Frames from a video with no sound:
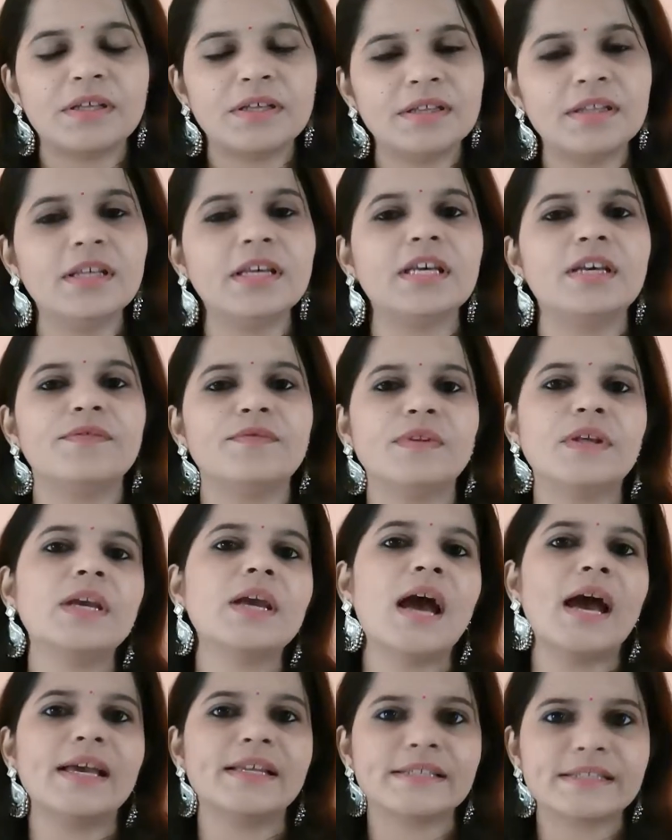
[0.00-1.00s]
in the
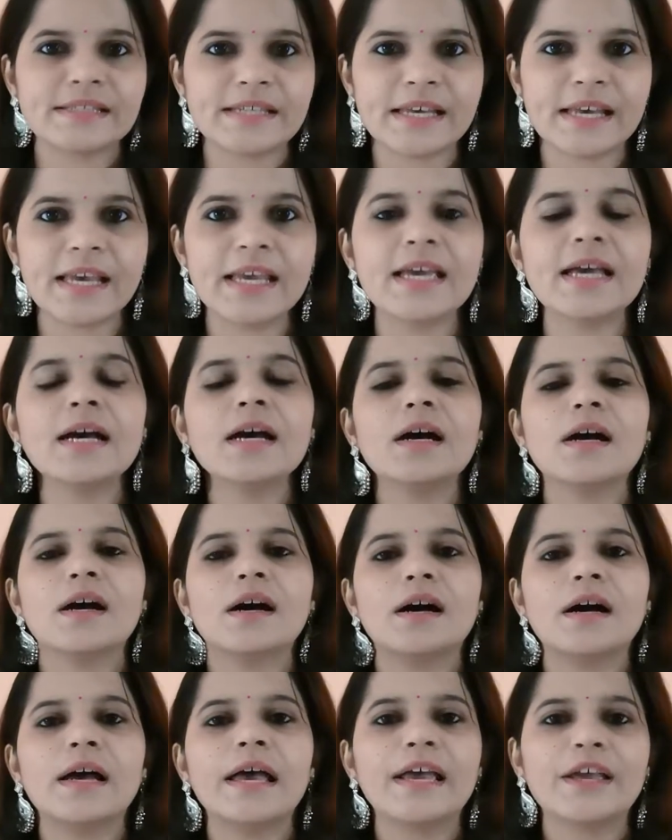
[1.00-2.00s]
evening I take
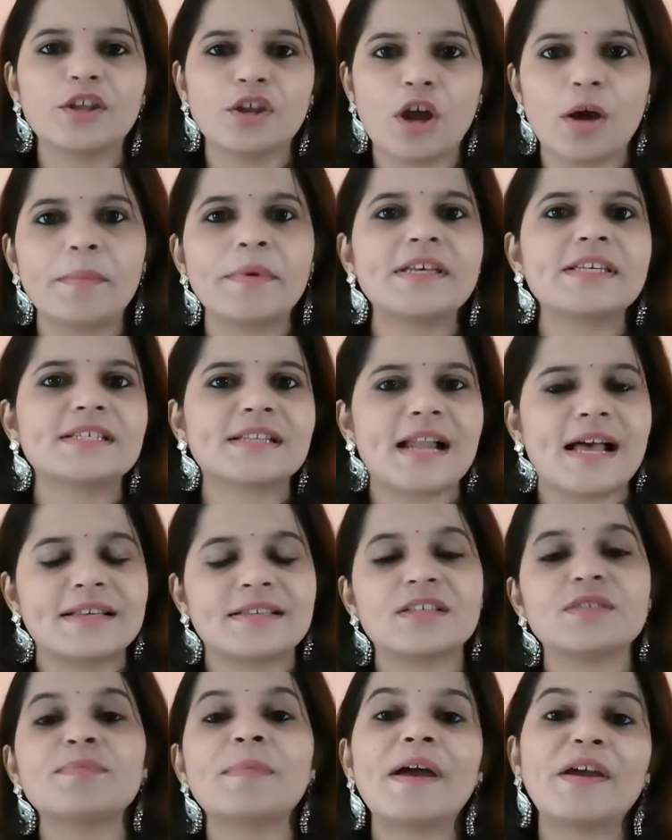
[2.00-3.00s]
economics
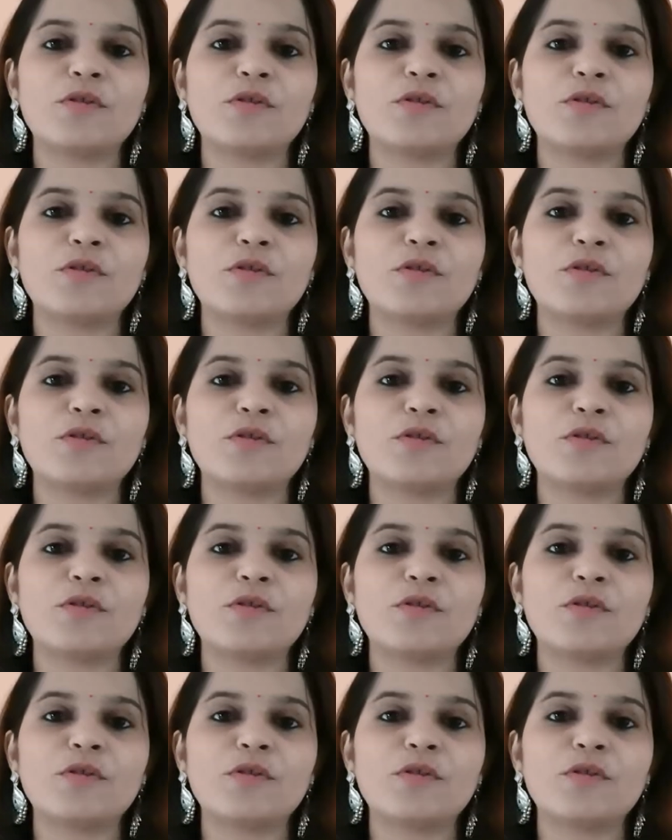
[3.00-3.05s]
classes,